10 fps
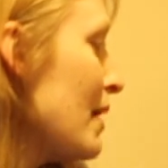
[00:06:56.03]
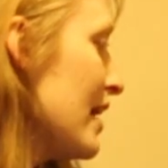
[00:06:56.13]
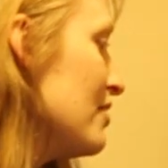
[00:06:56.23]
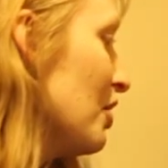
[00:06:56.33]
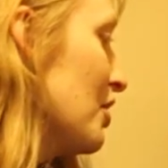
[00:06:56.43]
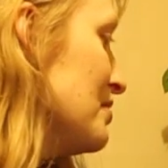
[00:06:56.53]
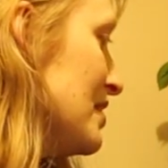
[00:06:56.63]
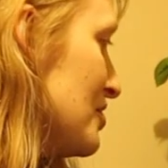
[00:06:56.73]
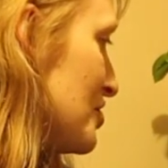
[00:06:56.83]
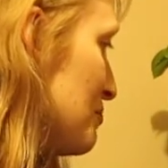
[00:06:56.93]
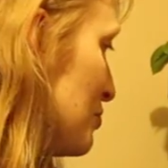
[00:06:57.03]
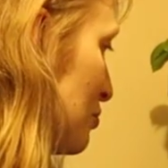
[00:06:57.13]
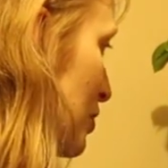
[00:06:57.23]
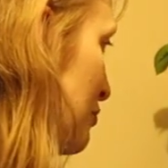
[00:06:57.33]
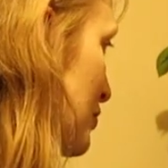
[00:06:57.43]
male only eats
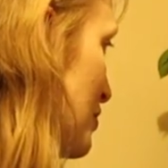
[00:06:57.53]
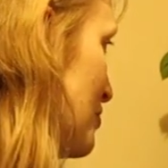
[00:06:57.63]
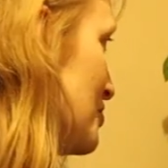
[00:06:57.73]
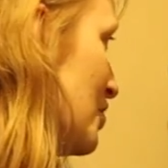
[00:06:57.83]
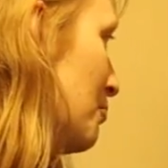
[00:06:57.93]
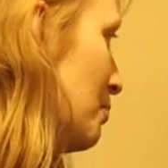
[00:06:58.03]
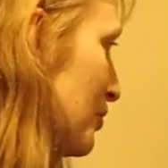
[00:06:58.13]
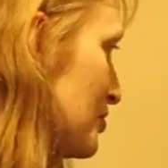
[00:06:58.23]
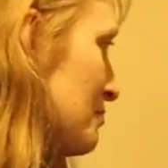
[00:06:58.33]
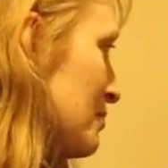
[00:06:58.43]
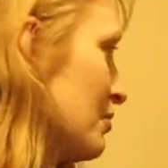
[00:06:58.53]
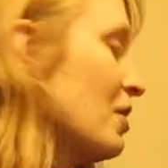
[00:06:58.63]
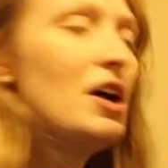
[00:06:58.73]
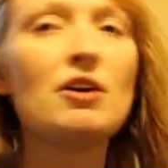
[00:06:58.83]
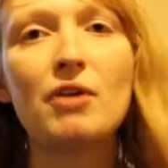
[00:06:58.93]
smaller food or possible
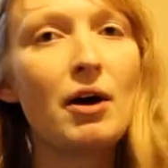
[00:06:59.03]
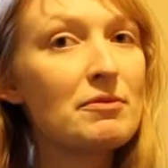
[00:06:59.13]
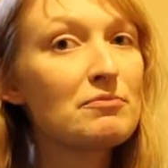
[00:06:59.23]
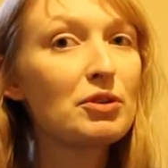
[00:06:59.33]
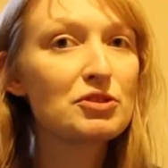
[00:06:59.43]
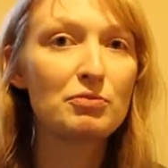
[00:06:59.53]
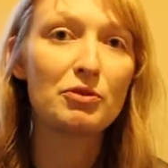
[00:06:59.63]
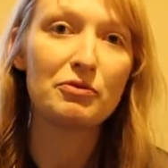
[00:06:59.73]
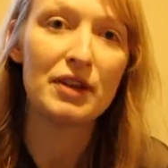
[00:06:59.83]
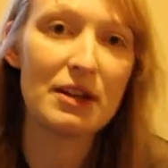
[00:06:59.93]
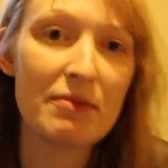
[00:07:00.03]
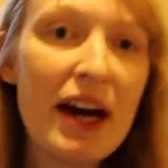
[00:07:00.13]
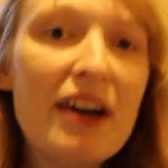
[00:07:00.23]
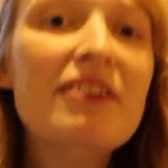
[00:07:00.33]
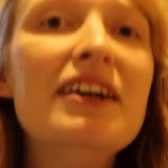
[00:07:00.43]

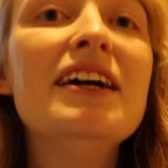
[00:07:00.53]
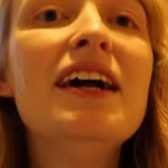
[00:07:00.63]
female.